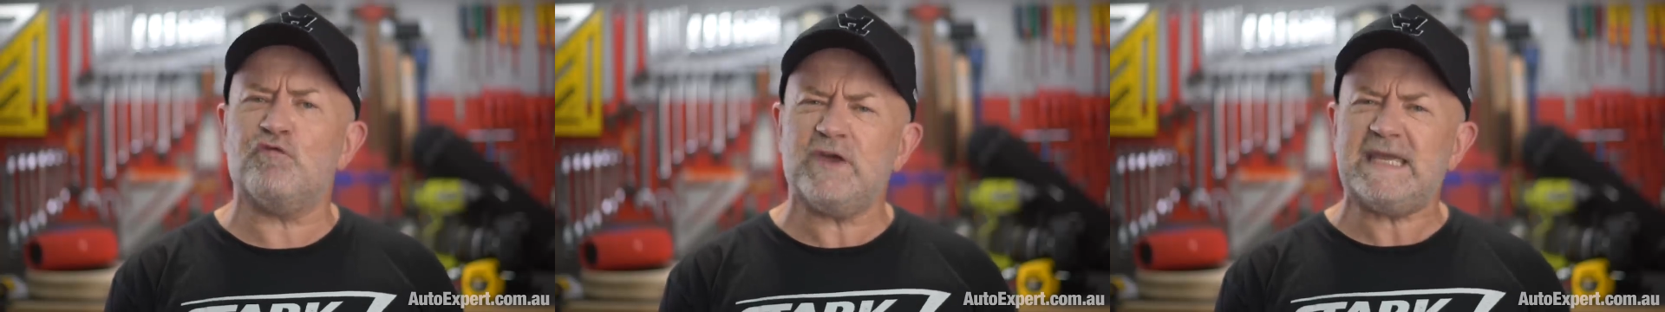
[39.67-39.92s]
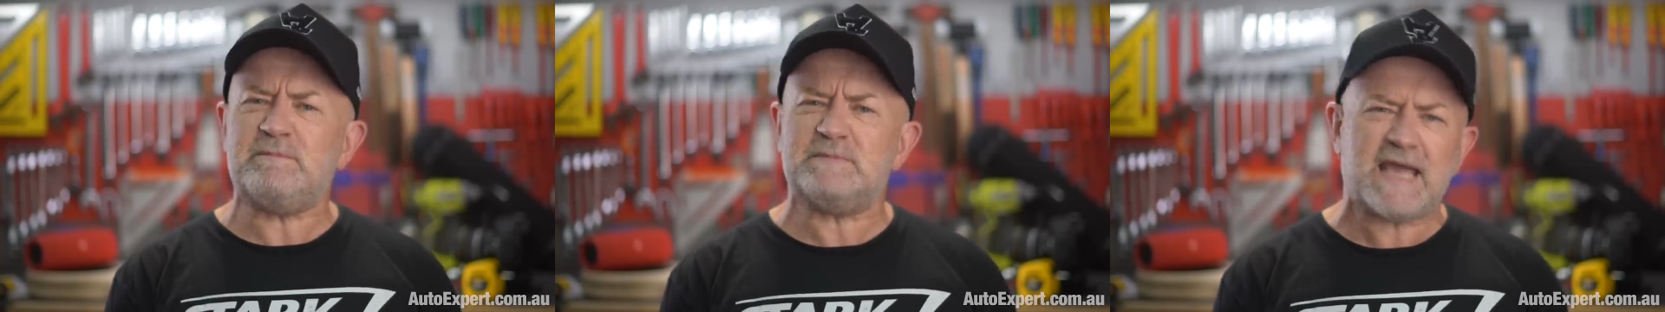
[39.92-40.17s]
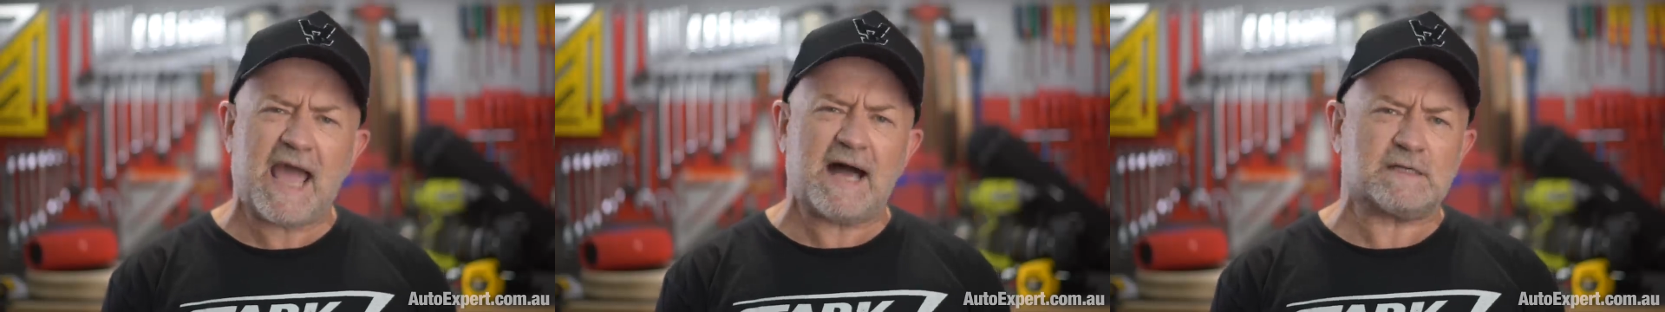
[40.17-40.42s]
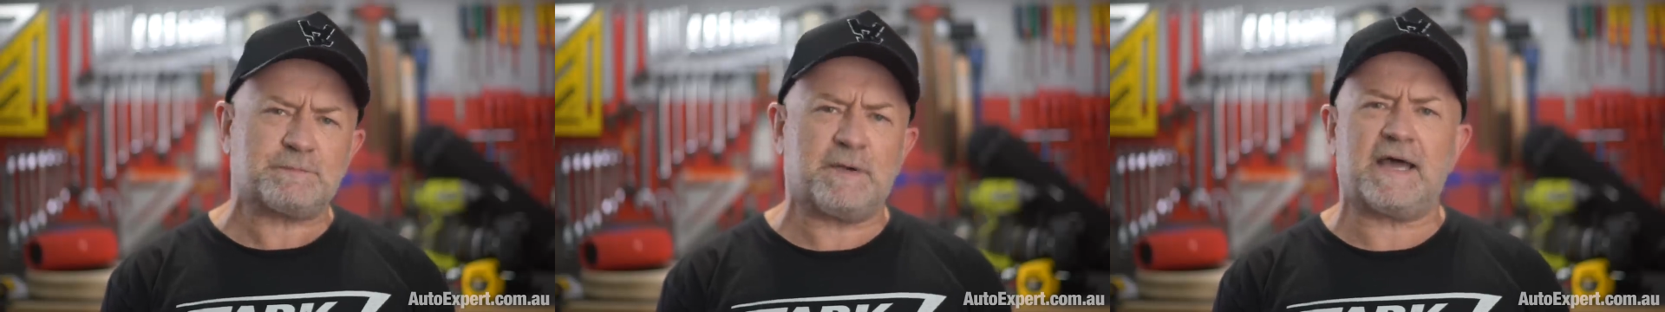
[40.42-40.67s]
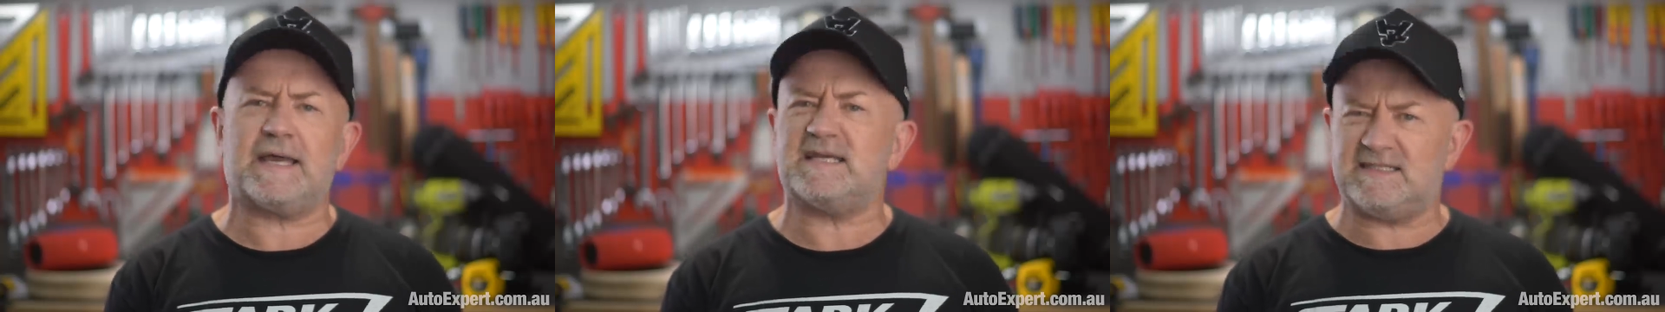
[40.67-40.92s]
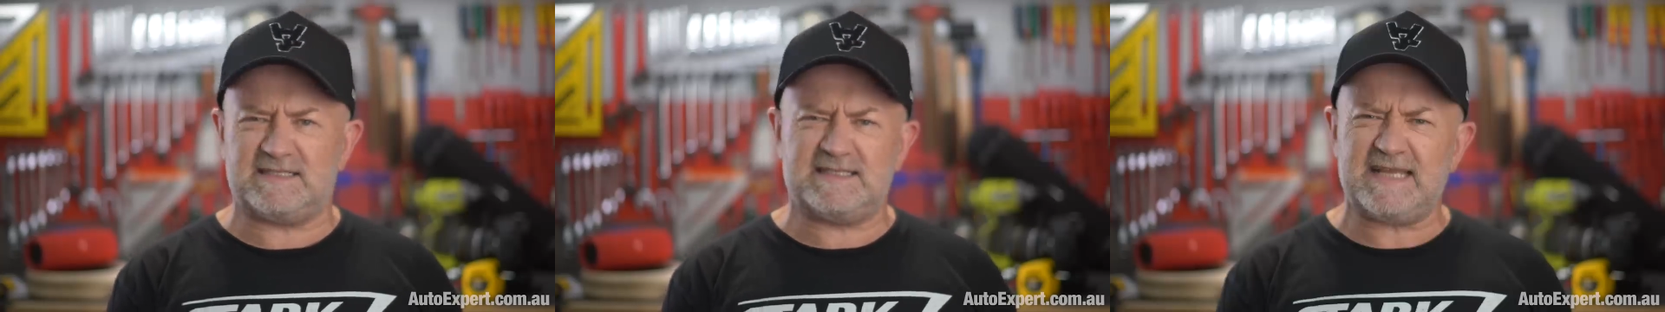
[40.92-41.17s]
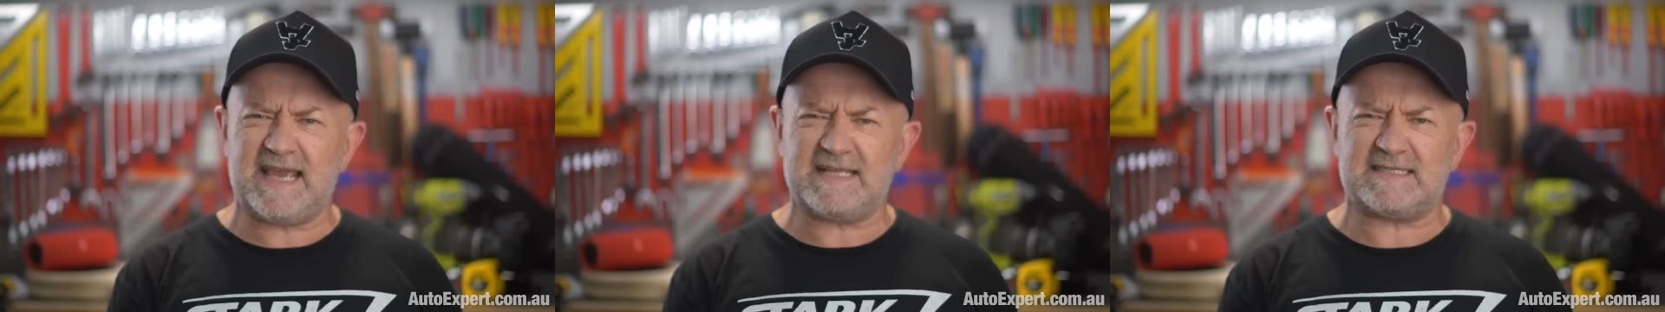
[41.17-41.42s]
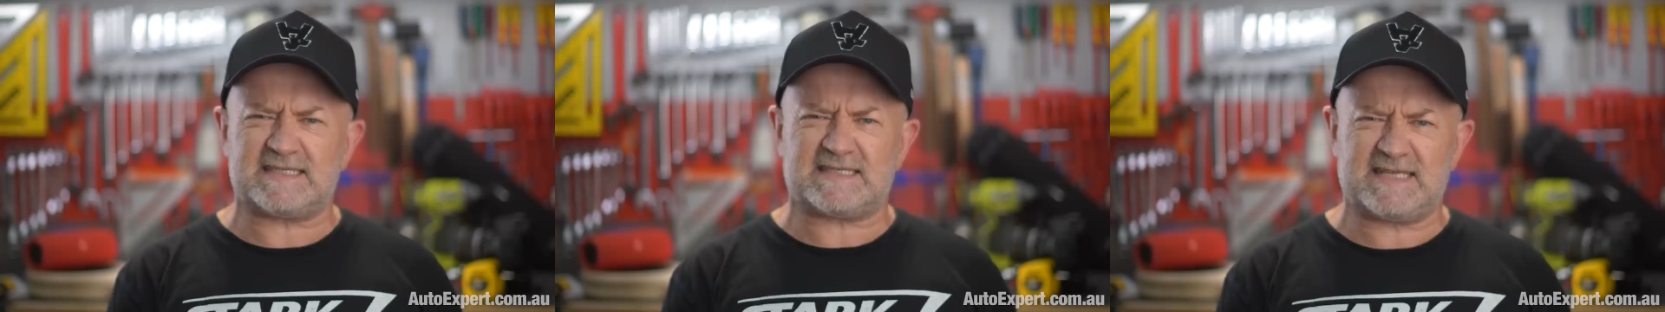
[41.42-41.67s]
reamed out by a
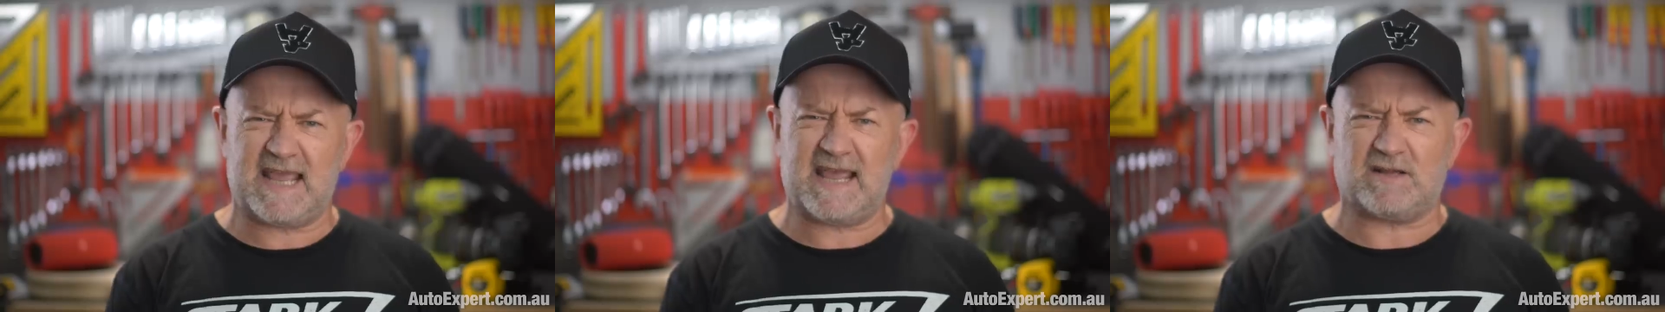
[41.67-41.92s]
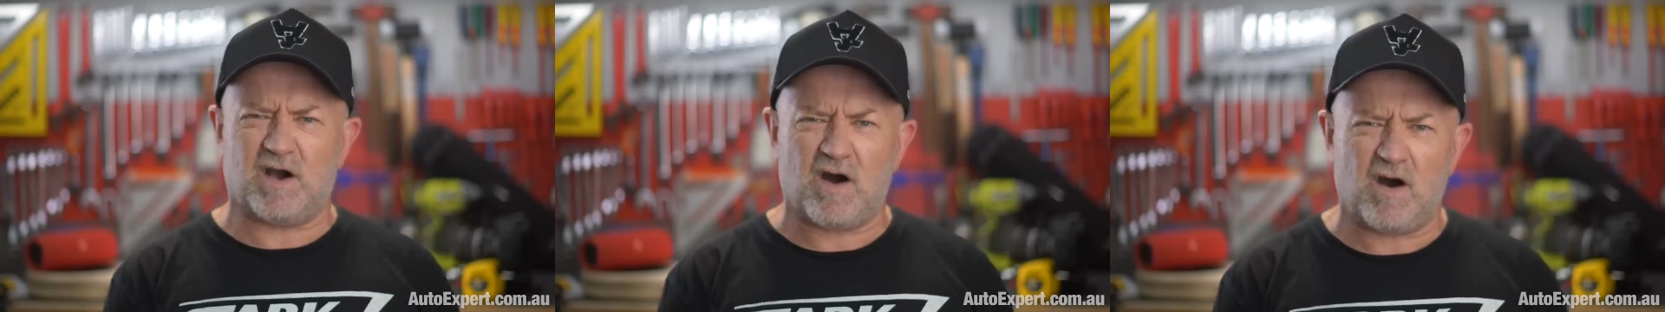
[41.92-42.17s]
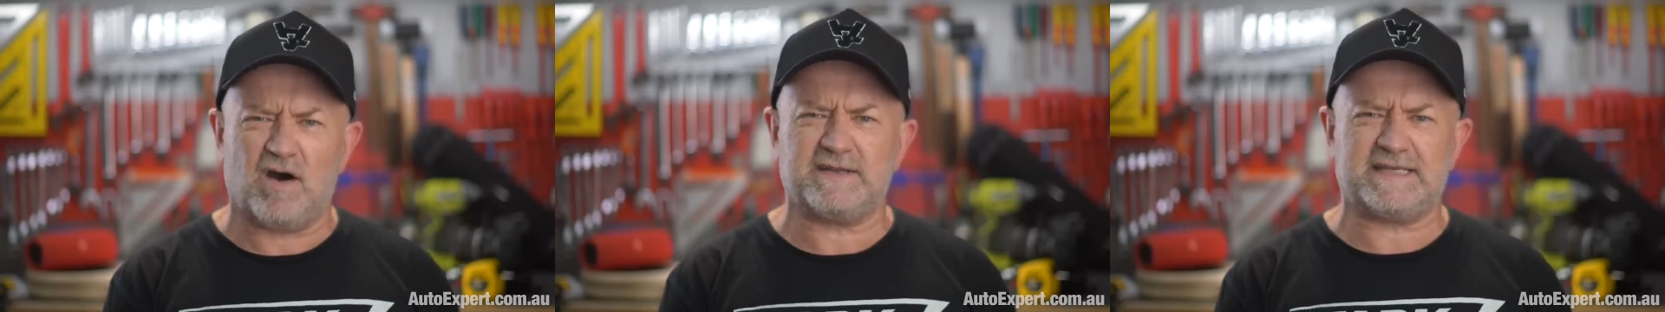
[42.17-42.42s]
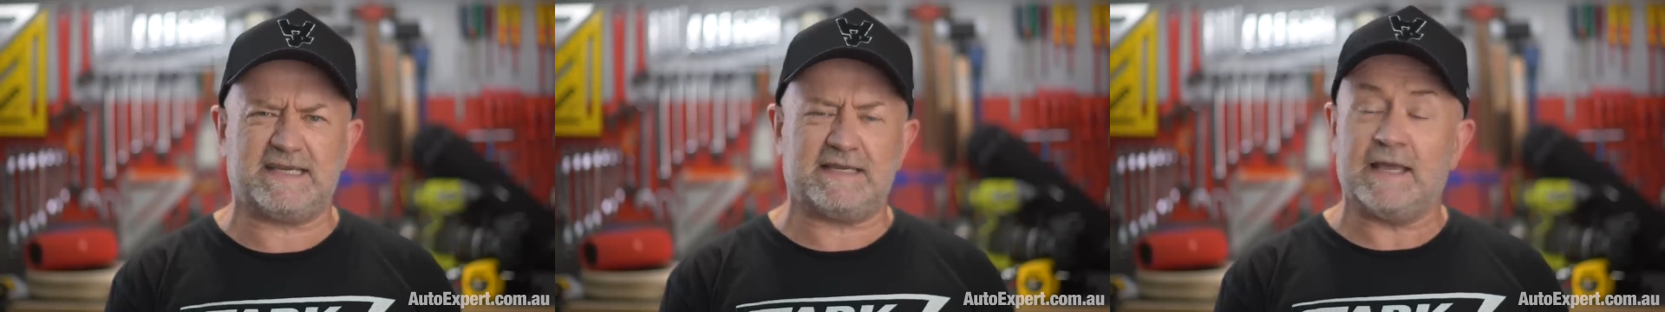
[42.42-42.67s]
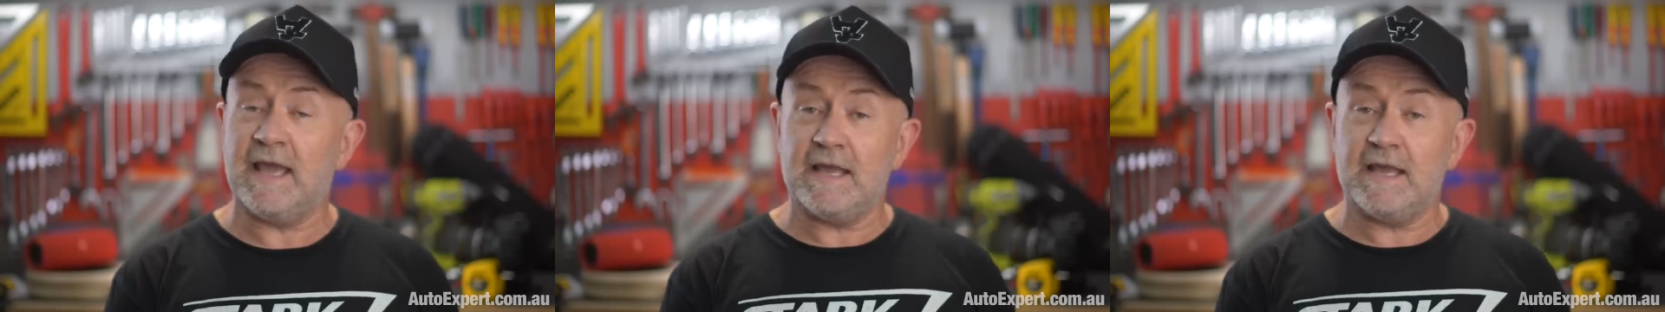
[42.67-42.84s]
dead-set hottie